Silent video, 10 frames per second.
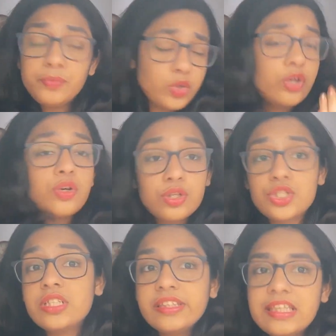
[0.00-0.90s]
you're not
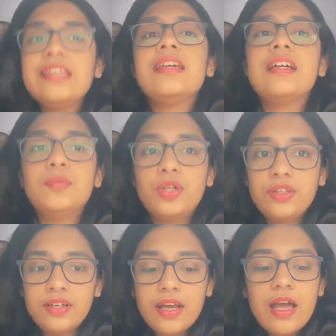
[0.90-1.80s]
consciously thinking
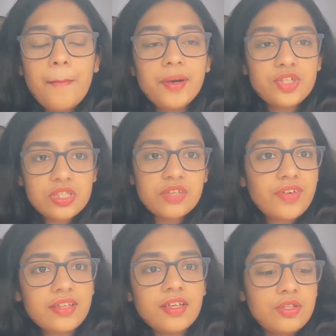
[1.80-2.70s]
about it, but just the
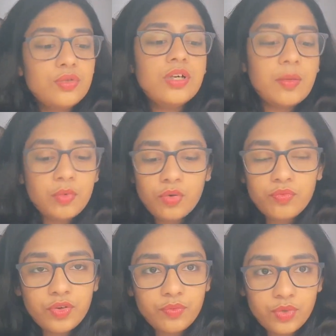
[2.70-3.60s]
fact that you come
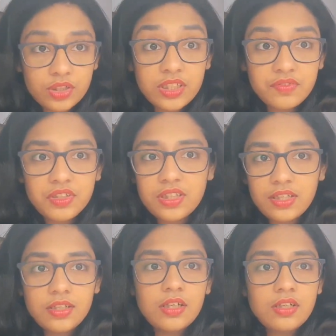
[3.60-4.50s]
home from work every
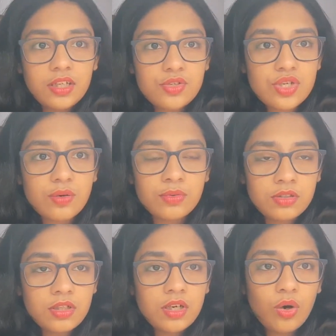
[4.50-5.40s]
day, take a
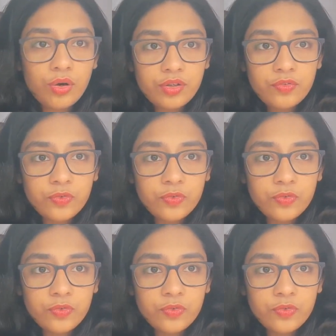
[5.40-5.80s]
shower, order